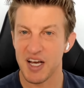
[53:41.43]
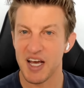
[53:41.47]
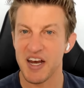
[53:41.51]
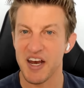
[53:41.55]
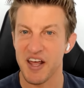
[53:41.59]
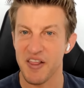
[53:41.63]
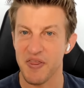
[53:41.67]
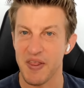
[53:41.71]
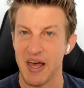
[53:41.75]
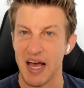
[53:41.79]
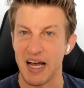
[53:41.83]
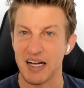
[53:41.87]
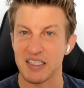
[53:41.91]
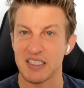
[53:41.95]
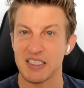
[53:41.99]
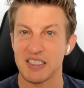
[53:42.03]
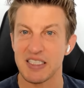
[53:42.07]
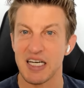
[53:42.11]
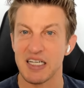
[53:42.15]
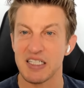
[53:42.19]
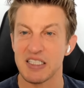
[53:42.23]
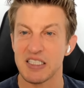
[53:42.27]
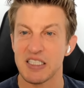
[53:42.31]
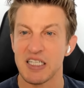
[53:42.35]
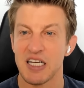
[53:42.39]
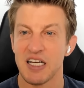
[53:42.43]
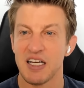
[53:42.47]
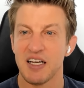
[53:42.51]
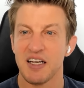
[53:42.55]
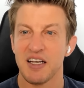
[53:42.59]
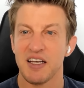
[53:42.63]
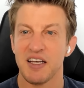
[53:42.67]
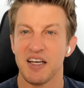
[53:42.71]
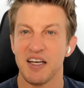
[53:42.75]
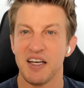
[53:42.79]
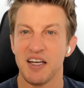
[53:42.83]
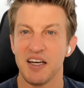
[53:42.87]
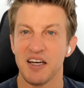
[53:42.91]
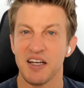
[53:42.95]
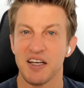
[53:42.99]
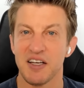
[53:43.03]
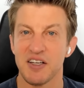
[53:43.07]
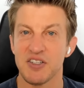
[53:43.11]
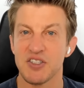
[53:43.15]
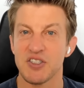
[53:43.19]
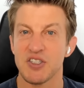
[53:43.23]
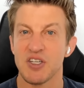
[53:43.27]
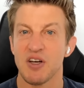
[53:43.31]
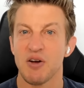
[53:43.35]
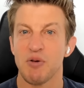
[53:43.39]
And in that sense, it
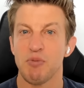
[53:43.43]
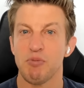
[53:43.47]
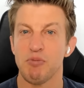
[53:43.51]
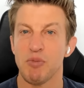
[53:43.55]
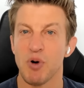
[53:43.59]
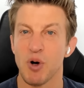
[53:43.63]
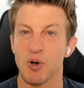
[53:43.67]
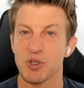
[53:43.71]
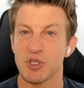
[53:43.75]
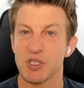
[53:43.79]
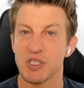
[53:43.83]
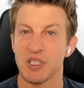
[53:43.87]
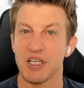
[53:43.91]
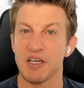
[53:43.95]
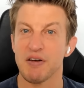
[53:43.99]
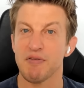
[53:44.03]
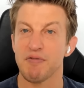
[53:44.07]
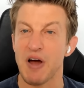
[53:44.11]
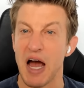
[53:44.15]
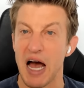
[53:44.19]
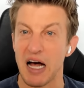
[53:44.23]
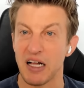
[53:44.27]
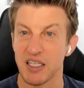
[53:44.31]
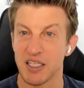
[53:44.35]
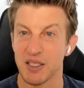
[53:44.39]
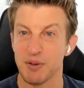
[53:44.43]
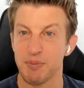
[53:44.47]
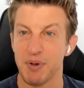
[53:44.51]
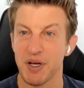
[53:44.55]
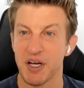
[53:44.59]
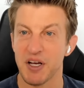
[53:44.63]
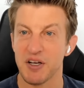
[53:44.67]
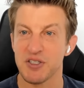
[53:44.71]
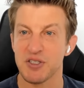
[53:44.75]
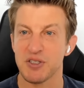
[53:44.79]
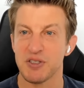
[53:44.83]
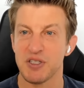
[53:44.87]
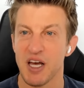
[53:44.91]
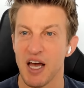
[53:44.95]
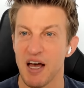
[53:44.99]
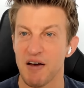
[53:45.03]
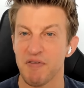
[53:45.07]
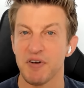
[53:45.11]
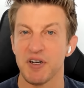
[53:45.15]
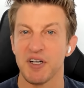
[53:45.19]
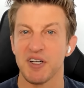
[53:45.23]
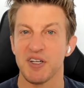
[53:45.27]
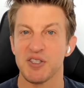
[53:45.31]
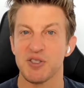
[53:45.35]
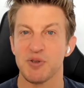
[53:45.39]
is mostly valid, because the
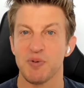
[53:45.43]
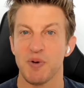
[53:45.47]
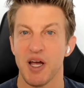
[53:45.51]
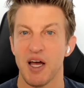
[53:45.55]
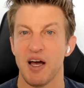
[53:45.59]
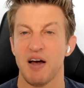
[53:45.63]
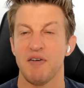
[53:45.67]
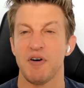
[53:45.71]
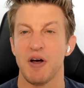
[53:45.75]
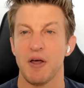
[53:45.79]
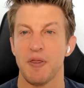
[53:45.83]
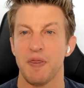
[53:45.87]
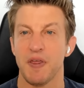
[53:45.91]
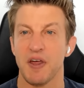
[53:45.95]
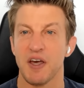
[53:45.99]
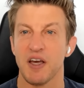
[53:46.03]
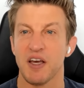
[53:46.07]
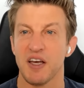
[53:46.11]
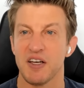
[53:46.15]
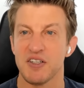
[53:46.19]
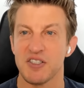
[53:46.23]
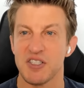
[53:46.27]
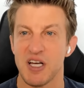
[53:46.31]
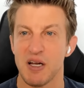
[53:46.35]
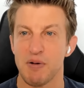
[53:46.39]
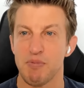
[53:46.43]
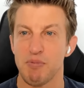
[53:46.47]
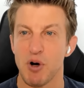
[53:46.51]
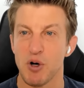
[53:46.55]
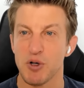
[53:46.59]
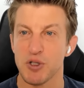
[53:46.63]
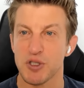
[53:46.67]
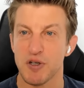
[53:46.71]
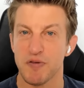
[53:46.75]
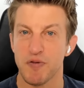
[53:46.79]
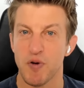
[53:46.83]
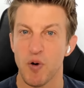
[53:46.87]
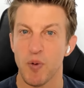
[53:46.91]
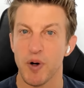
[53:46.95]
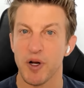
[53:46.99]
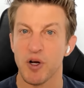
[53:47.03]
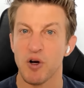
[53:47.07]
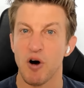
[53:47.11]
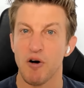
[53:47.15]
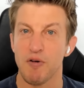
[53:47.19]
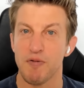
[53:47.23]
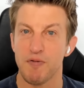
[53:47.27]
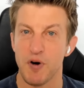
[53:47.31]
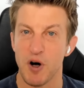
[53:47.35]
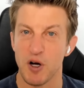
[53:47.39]
evidence we have, I think, is that most of what we
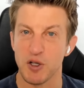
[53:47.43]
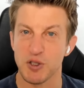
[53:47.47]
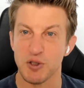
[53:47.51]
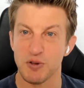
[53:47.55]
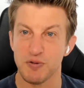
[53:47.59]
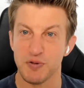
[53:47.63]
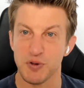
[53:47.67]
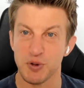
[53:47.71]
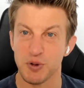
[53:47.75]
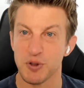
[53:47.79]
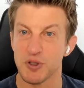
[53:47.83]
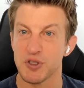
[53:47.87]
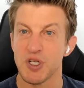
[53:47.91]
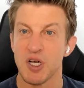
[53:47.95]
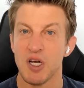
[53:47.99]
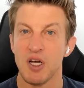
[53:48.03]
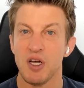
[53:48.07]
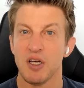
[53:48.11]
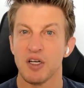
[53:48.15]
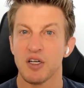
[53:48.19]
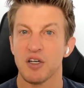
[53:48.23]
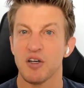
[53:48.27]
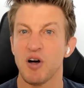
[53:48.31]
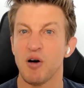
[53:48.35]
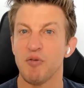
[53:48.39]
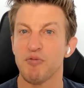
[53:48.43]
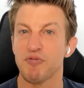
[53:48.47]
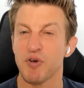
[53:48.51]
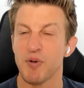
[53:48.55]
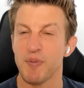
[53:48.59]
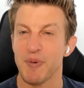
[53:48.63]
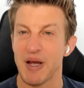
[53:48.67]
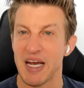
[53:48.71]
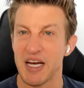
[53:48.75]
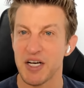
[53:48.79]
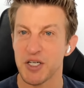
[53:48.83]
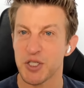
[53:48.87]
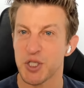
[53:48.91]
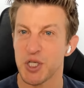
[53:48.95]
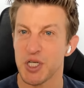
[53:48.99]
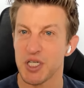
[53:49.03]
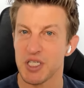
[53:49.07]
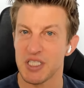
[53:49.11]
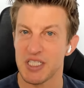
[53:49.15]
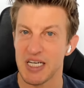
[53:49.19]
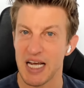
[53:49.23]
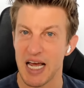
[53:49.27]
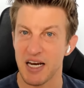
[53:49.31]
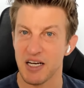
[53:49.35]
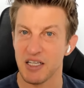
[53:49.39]
call fossil fuels come from
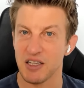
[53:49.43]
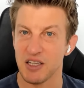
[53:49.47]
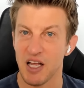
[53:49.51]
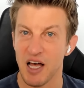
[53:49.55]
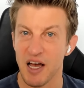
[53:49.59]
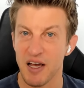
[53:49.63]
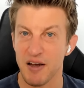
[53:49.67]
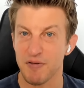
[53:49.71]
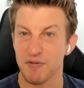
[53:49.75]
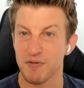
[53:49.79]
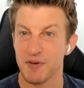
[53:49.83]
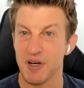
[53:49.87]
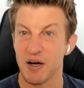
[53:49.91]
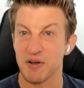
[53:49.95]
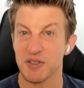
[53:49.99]
ancient dead life.